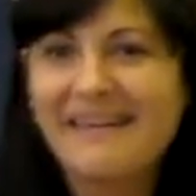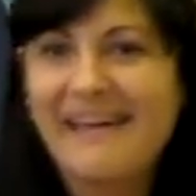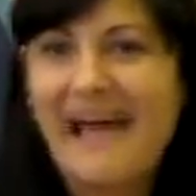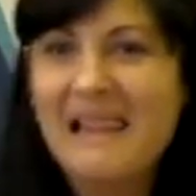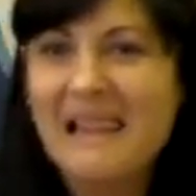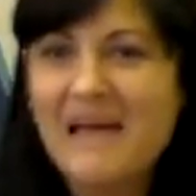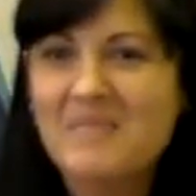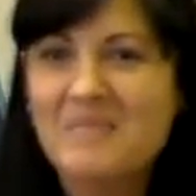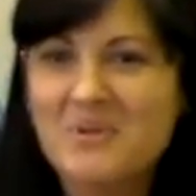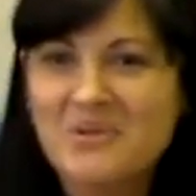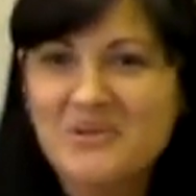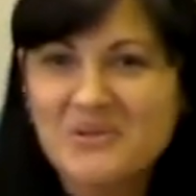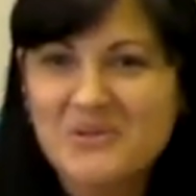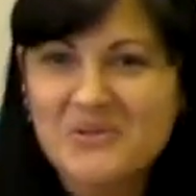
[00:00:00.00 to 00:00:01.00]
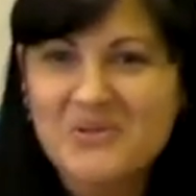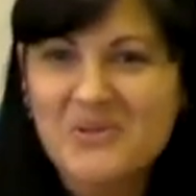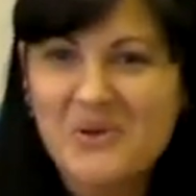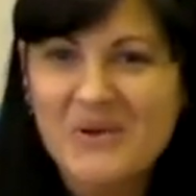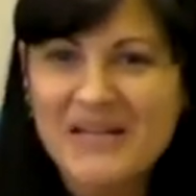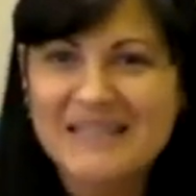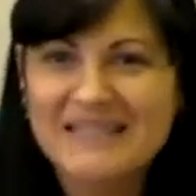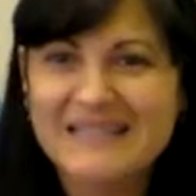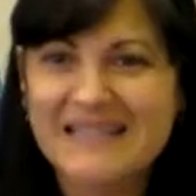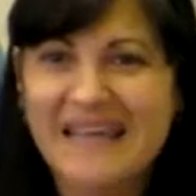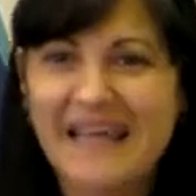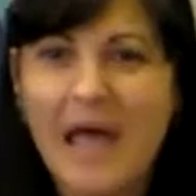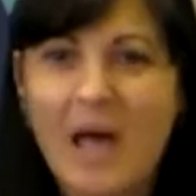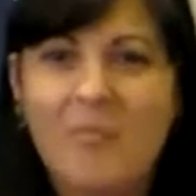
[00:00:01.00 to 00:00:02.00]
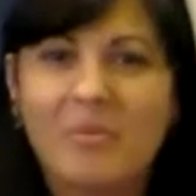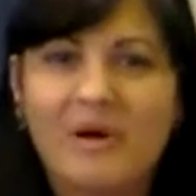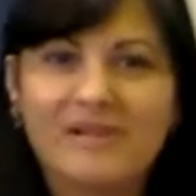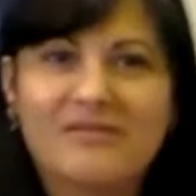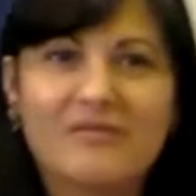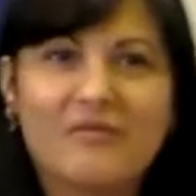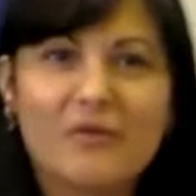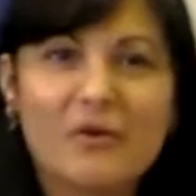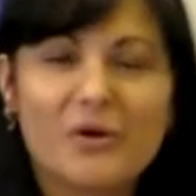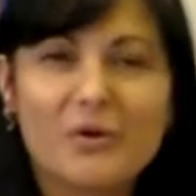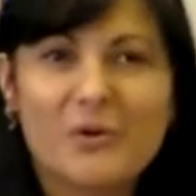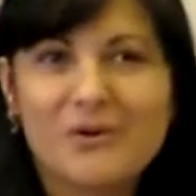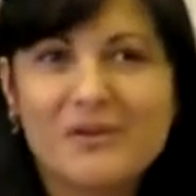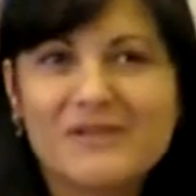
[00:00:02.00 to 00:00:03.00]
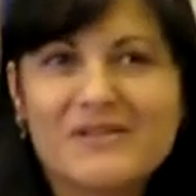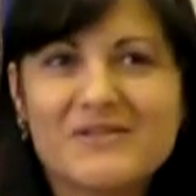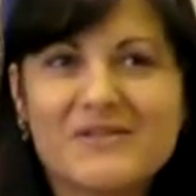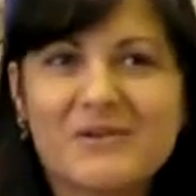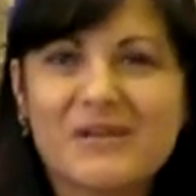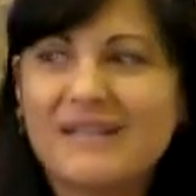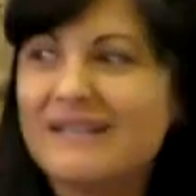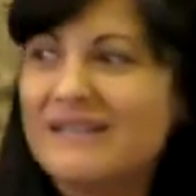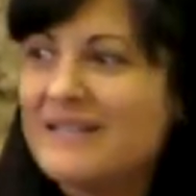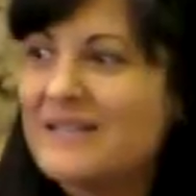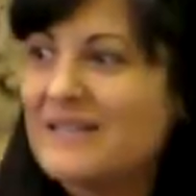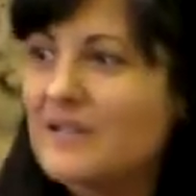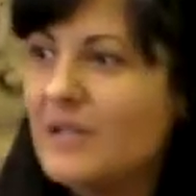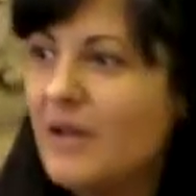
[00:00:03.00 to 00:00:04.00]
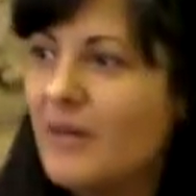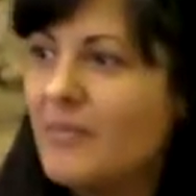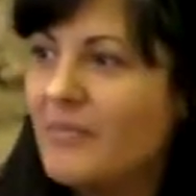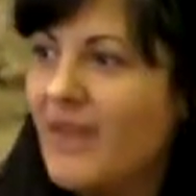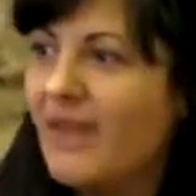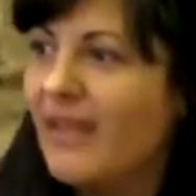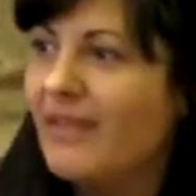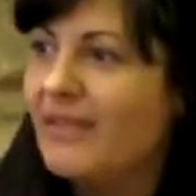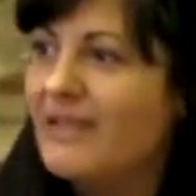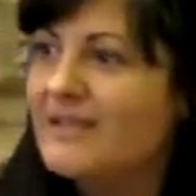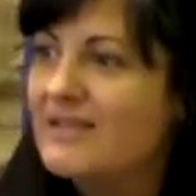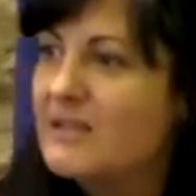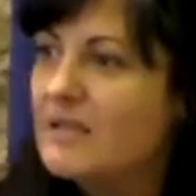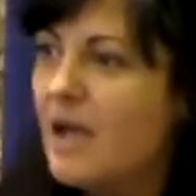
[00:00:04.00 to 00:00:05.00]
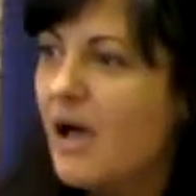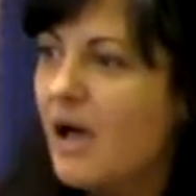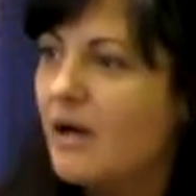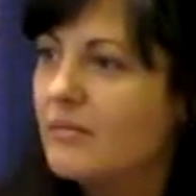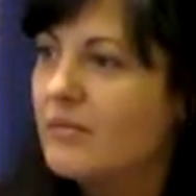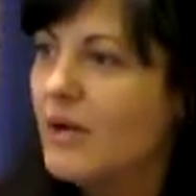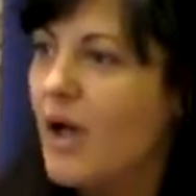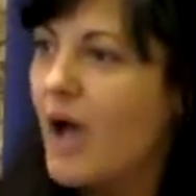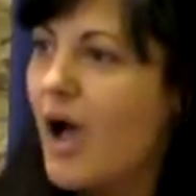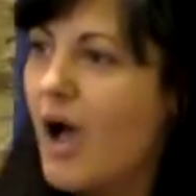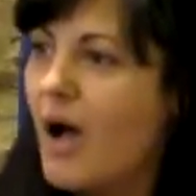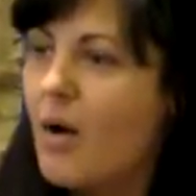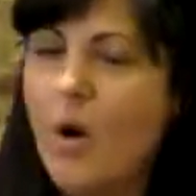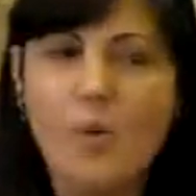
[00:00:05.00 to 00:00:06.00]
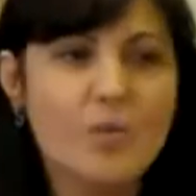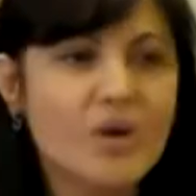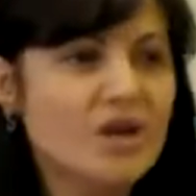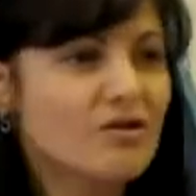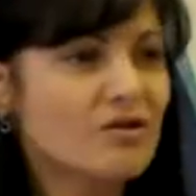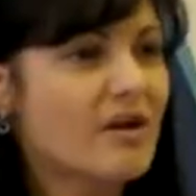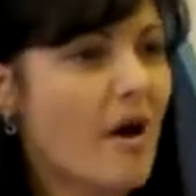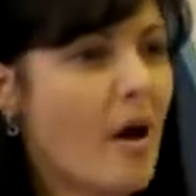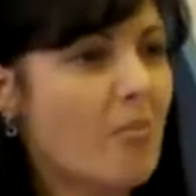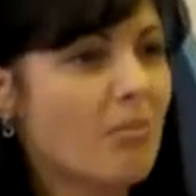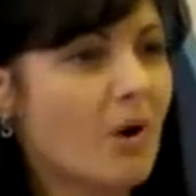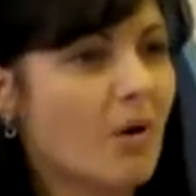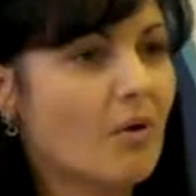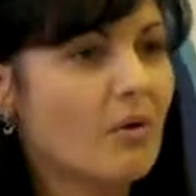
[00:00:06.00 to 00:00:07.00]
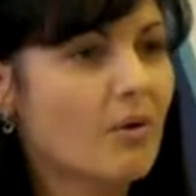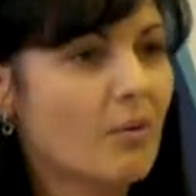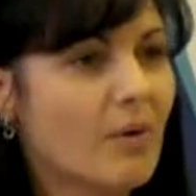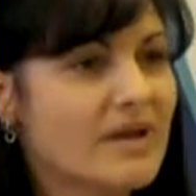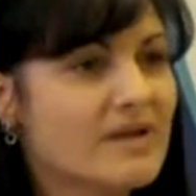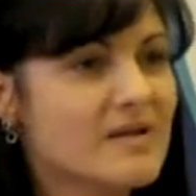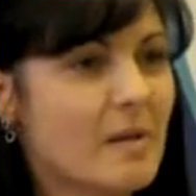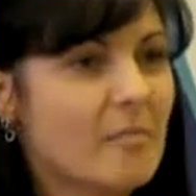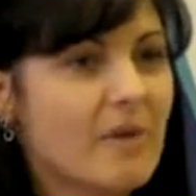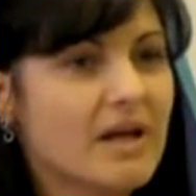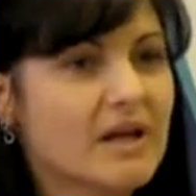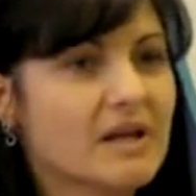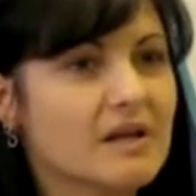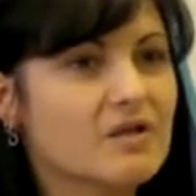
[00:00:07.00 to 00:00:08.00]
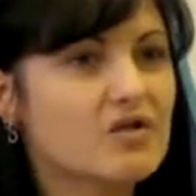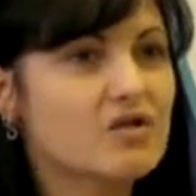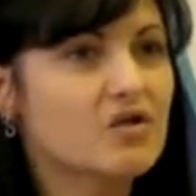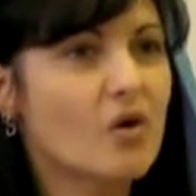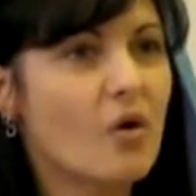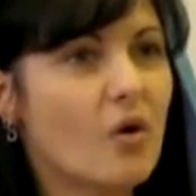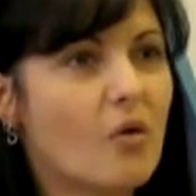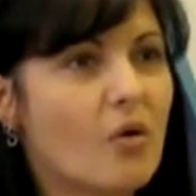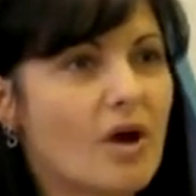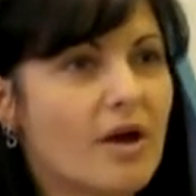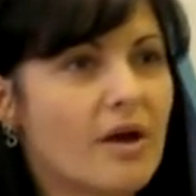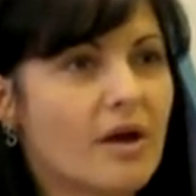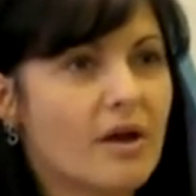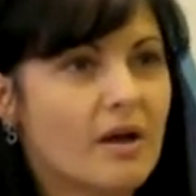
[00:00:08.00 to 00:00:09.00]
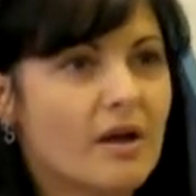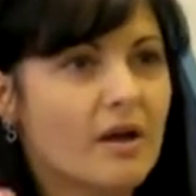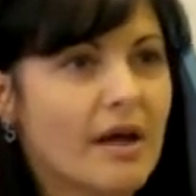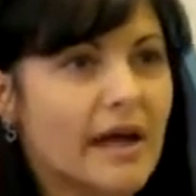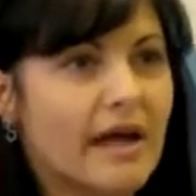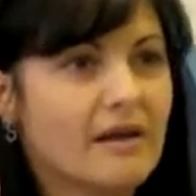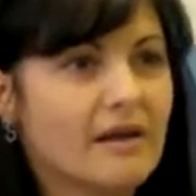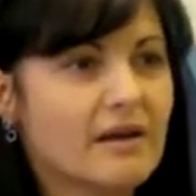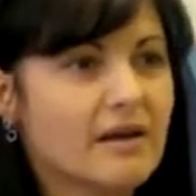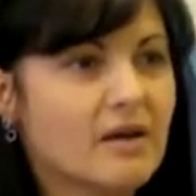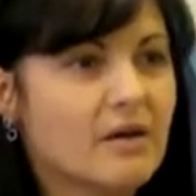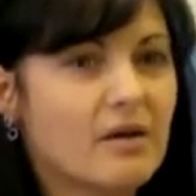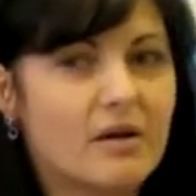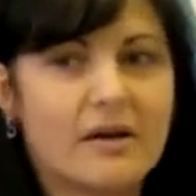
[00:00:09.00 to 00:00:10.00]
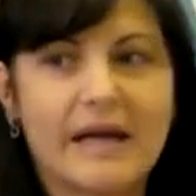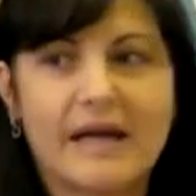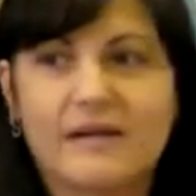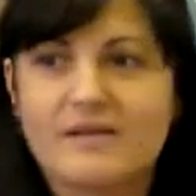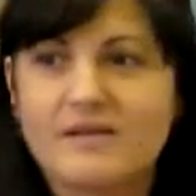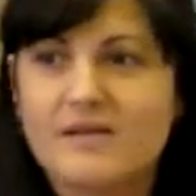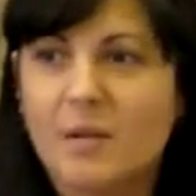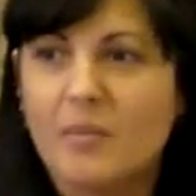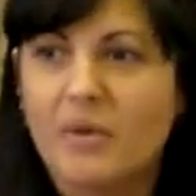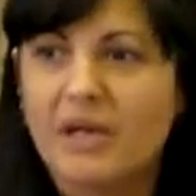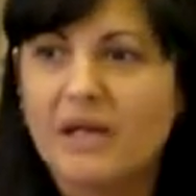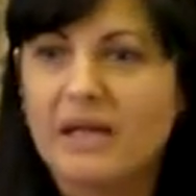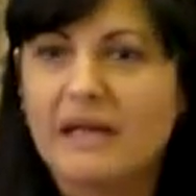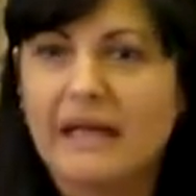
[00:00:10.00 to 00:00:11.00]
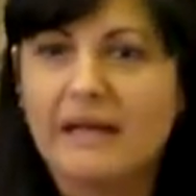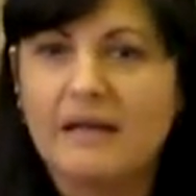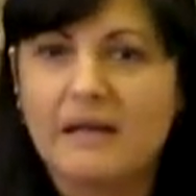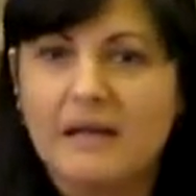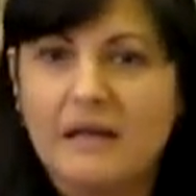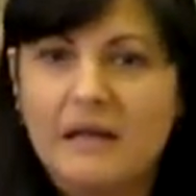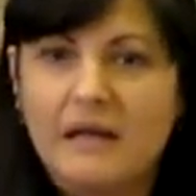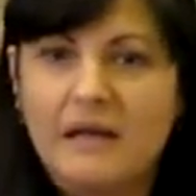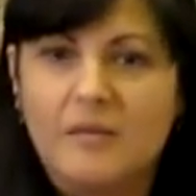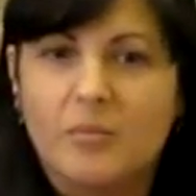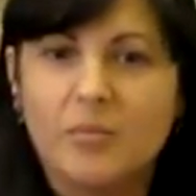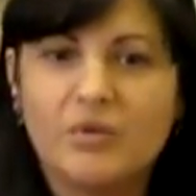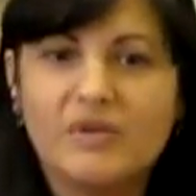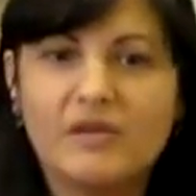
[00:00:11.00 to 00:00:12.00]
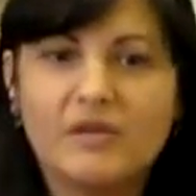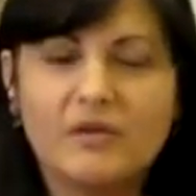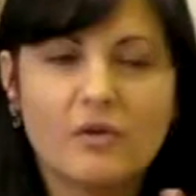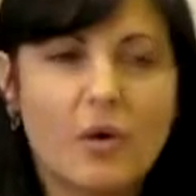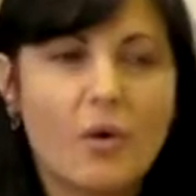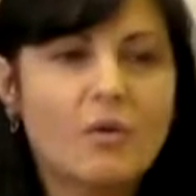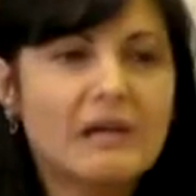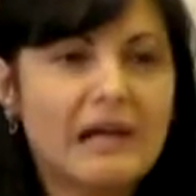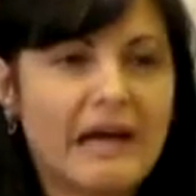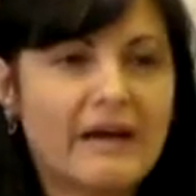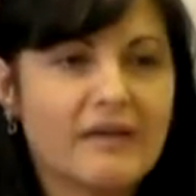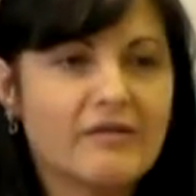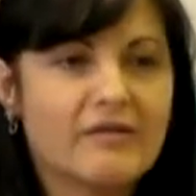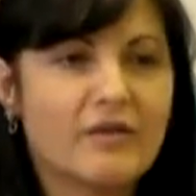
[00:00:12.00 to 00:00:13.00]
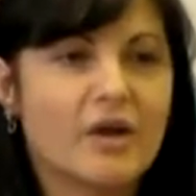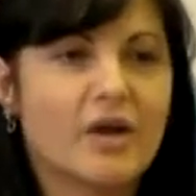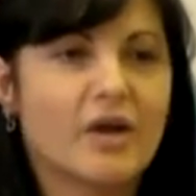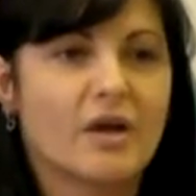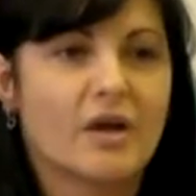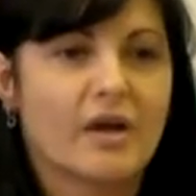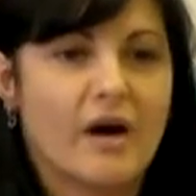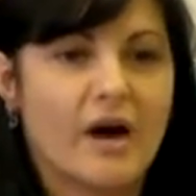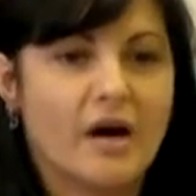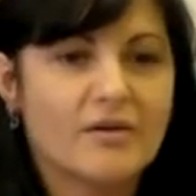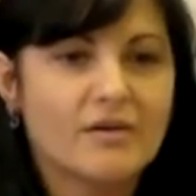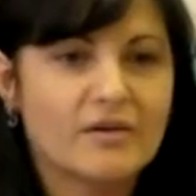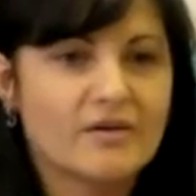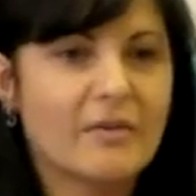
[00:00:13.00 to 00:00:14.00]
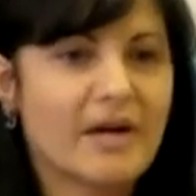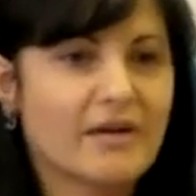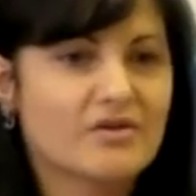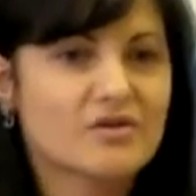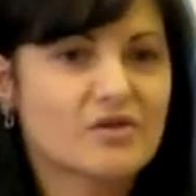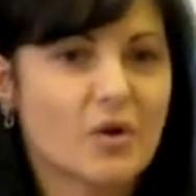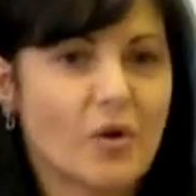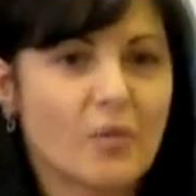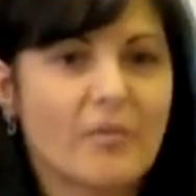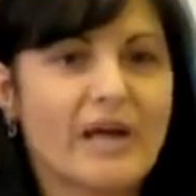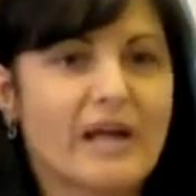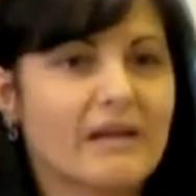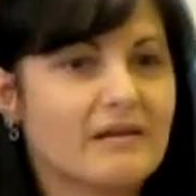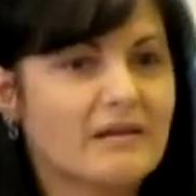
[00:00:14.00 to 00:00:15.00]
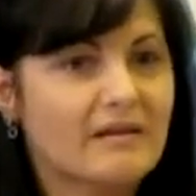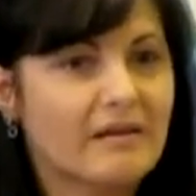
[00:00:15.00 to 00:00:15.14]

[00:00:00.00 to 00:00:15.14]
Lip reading: like personal stories, but for an oral historian, this is a weird combo when somebody is so analytical and somebody can put his own life under the microscope and